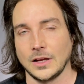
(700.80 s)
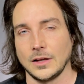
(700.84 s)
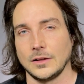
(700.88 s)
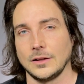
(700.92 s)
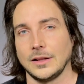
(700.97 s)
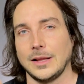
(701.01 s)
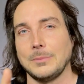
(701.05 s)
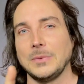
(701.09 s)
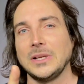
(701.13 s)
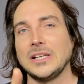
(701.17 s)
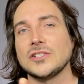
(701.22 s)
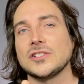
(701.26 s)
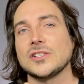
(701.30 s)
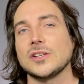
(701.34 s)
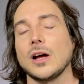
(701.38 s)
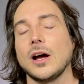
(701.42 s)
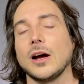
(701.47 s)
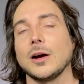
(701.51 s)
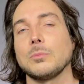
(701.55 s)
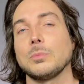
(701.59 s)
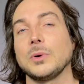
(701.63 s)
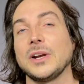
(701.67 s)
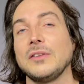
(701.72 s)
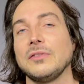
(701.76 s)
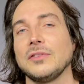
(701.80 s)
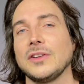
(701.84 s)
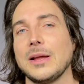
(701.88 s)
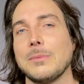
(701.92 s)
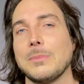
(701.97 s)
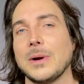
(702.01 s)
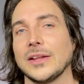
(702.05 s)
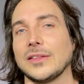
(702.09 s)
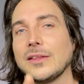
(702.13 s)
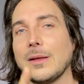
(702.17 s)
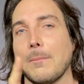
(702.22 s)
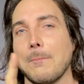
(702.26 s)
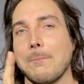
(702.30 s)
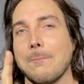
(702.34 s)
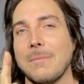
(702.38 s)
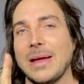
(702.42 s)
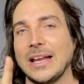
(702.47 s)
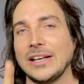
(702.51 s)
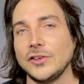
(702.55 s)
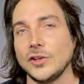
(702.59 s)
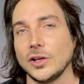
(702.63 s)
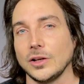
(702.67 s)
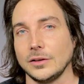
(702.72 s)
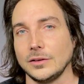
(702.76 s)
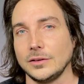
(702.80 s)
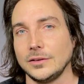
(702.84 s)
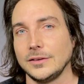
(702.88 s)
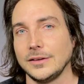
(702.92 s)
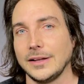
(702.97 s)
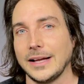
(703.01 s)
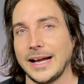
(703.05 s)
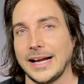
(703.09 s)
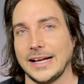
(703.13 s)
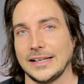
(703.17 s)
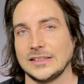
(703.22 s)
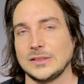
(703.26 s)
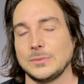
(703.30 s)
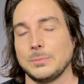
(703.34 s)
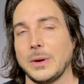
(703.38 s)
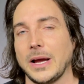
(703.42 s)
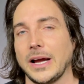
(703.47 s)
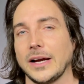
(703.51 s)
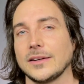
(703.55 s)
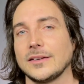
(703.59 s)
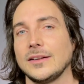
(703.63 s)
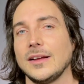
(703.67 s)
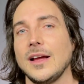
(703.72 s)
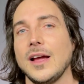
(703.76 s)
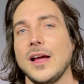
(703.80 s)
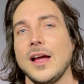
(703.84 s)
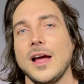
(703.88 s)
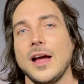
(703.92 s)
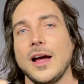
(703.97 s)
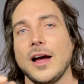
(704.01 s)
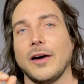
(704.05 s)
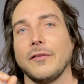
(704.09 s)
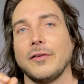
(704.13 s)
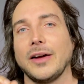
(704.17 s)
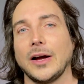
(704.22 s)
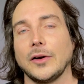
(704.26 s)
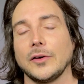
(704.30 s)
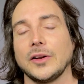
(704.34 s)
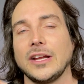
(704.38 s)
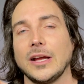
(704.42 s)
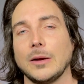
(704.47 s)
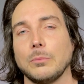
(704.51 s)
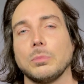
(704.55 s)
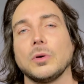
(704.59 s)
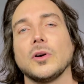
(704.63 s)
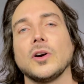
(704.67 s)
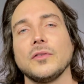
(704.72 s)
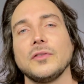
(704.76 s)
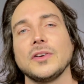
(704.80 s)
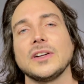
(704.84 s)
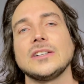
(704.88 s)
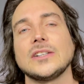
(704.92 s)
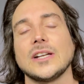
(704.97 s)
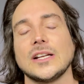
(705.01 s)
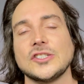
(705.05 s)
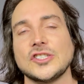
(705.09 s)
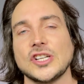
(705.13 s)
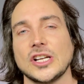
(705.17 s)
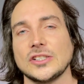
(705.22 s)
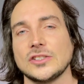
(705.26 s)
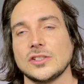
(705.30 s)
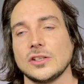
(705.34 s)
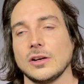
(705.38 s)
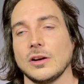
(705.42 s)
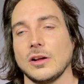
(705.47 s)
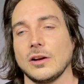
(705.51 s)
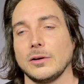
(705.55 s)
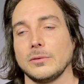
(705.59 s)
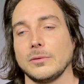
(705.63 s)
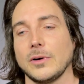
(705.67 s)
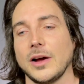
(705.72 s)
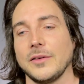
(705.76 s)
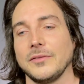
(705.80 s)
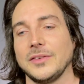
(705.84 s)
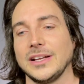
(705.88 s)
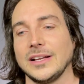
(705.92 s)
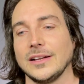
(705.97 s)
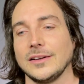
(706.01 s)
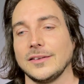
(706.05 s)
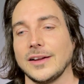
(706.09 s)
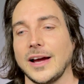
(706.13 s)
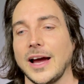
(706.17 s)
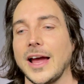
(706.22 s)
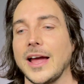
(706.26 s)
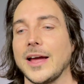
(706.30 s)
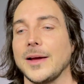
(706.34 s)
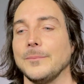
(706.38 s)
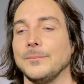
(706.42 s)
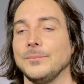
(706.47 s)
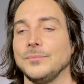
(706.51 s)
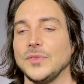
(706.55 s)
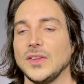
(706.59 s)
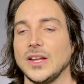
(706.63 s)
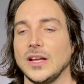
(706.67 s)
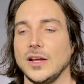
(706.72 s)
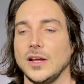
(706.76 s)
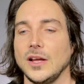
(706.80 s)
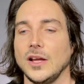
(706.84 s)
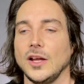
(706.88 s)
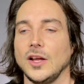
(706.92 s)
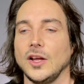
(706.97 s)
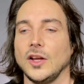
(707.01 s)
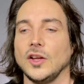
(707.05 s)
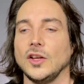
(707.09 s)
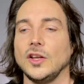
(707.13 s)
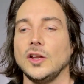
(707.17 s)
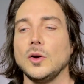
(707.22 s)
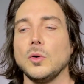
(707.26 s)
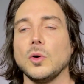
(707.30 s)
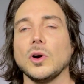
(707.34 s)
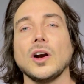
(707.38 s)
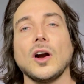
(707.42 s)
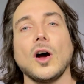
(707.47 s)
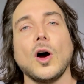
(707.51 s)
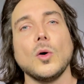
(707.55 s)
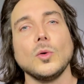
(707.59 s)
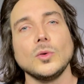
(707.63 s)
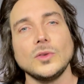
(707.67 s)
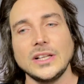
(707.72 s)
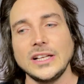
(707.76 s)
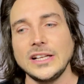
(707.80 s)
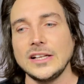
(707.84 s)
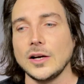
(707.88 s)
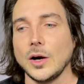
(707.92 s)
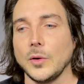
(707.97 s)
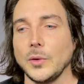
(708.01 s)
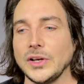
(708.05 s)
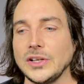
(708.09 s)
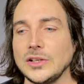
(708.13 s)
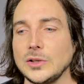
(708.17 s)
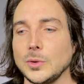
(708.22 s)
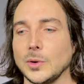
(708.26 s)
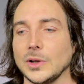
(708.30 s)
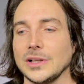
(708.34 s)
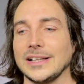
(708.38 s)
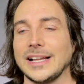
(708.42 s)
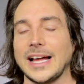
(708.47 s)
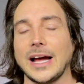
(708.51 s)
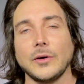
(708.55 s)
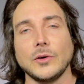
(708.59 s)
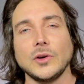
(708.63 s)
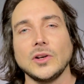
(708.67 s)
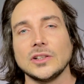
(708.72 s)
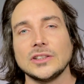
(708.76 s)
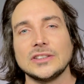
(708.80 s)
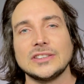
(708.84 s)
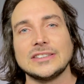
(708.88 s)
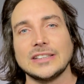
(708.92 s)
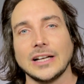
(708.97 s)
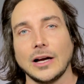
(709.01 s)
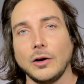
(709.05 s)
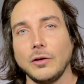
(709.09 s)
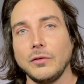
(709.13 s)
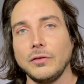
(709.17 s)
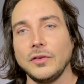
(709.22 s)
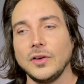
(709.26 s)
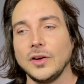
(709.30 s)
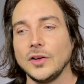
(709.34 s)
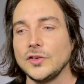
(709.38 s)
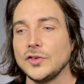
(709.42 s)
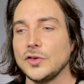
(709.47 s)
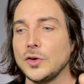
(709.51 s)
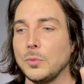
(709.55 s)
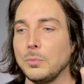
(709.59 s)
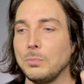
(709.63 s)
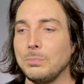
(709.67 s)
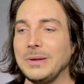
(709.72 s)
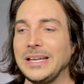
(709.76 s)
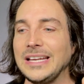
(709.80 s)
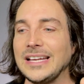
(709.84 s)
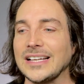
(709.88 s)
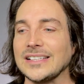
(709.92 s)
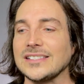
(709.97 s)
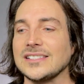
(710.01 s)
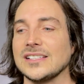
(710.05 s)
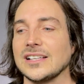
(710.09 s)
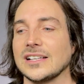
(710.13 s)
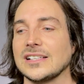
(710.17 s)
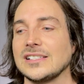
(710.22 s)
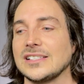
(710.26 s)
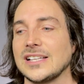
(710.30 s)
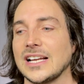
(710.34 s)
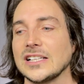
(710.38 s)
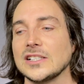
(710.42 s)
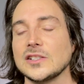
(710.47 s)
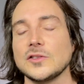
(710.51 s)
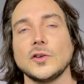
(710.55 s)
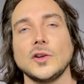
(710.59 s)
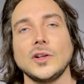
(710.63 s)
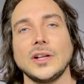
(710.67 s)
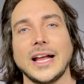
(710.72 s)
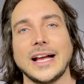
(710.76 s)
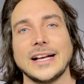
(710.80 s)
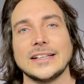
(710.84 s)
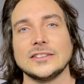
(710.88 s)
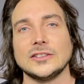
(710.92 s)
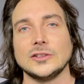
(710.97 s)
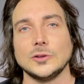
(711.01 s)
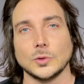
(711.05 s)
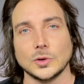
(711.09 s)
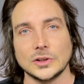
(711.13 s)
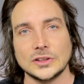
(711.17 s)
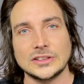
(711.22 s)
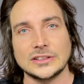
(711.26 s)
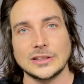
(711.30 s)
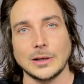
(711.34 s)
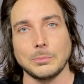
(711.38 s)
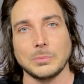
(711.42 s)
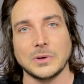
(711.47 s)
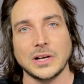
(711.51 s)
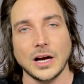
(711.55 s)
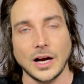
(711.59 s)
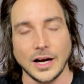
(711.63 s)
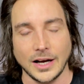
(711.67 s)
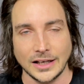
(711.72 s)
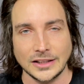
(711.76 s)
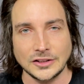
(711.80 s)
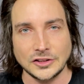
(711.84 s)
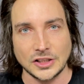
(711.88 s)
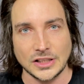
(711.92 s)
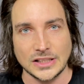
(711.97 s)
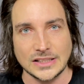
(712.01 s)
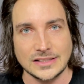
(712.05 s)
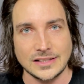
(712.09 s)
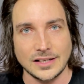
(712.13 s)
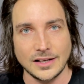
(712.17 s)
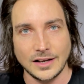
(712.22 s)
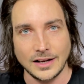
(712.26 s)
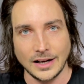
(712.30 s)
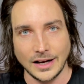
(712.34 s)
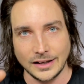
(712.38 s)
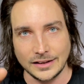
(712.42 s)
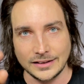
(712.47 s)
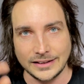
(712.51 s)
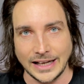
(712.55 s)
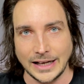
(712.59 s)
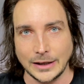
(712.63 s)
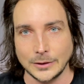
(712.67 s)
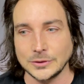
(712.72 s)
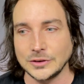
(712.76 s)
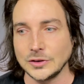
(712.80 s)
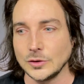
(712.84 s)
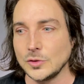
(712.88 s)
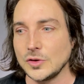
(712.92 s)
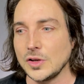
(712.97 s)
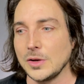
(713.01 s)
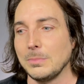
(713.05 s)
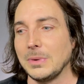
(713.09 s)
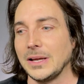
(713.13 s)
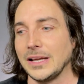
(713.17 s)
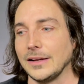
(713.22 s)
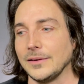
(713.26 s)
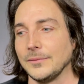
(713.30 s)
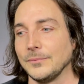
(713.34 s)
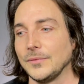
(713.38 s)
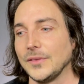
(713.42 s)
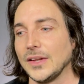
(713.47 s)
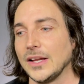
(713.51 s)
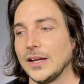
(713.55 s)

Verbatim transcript: Let me just talk briefly about the mental aspect of how to get perfect digestion on a raw vegan diet. You are only going to allow yourself to be as successful as your subconscious allows you to be.